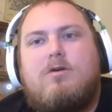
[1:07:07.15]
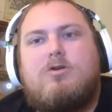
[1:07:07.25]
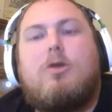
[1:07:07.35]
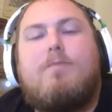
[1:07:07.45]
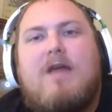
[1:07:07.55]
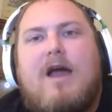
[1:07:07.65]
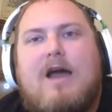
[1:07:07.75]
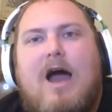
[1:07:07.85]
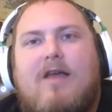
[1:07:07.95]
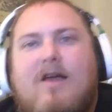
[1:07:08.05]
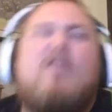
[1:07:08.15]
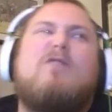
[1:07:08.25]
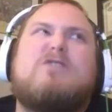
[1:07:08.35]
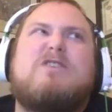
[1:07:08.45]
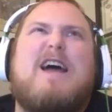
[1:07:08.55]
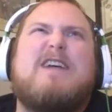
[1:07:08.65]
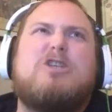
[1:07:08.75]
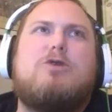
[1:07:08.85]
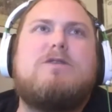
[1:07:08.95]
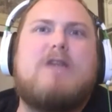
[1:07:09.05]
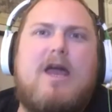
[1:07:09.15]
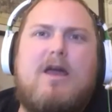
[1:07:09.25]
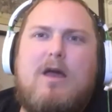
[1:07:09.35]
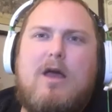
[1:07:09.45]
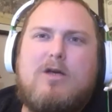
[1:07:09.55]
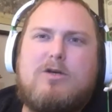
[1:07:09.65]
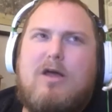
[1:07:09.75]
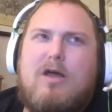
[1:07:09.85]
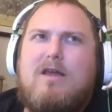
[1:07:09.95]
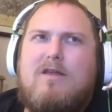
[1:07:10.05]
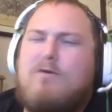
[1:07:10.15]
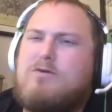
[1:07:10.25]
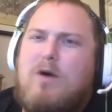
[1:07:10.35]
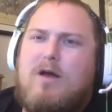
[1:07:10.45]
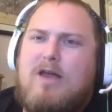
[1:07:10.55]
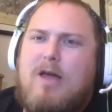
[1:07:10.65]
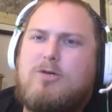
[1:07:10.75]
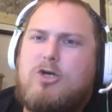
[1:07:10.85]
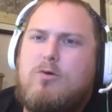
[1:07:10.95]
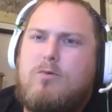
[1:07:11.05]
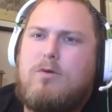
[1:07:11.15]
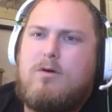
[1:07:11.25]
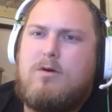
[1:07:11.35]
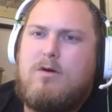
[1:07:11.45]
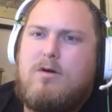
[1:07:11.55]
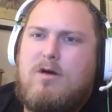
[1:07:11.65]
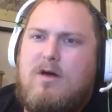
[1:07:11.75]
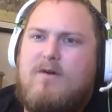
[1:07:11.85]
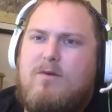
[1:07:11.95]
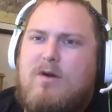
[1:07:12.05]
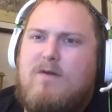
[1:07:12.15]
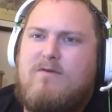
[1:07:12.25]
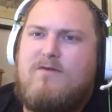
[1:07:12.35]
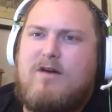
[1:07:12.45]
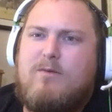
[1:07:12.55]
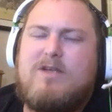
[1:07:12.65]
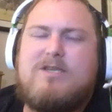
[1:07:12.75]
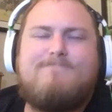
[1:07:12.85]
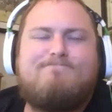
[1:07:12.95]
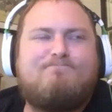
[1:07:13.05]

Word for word: Don't be that guy. I think this was last Tuesday. So I think it was, what, game two of it, whatever the fuck it was.